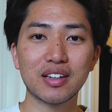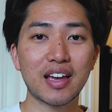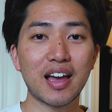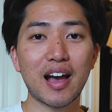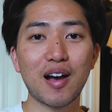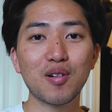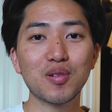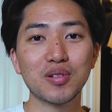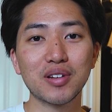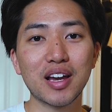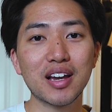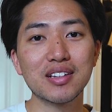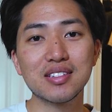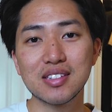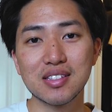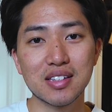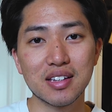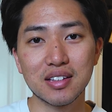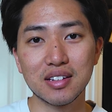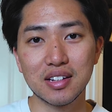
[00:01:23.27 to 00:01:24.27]
how nice
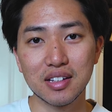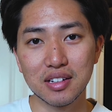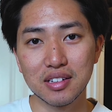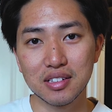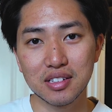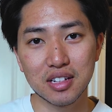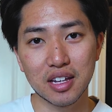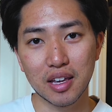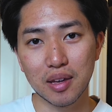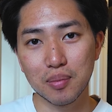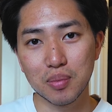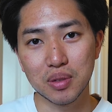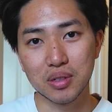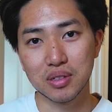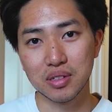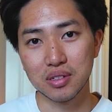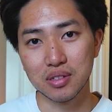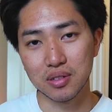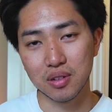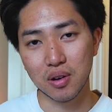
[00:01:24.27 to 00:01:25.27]
the Adidas
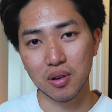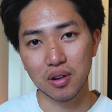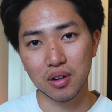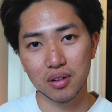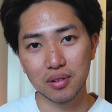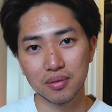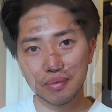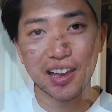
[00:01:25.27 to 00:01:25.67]
campuses are